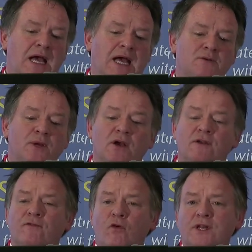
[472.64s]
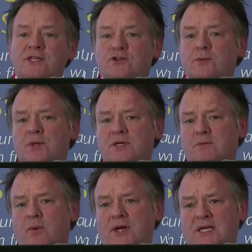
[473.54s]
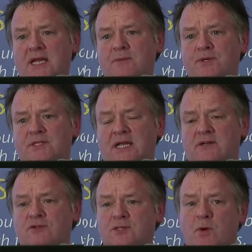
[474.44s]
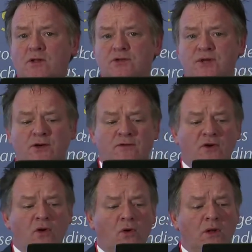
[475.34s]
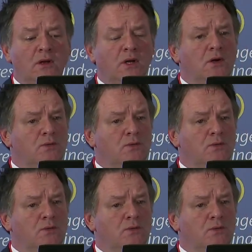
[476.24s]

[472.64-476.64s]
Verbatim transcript: and we got a 42.8% response rate overall,